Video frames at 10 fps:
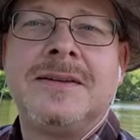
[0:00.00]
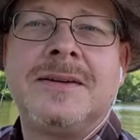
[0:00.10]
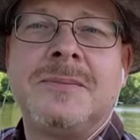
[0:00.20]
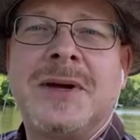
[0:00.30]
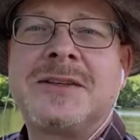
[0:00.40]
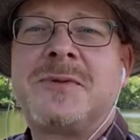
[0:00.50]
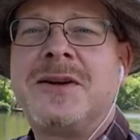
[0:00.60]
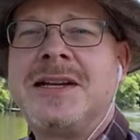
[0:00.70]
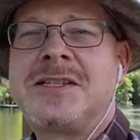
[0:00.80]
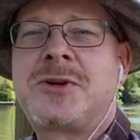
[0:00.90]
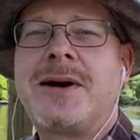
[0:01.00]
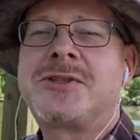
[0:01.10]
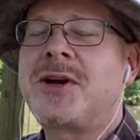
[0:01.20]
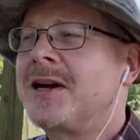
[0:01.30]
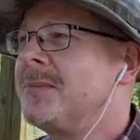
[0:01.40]
Best foundation. So I was
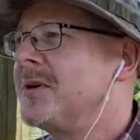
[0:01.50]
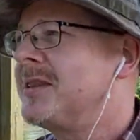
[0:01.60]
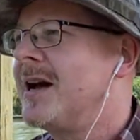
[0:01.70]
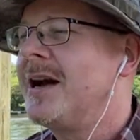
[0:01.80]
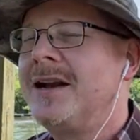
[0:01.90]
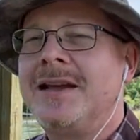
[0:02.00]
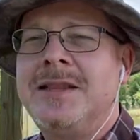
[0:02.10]
talking about that in the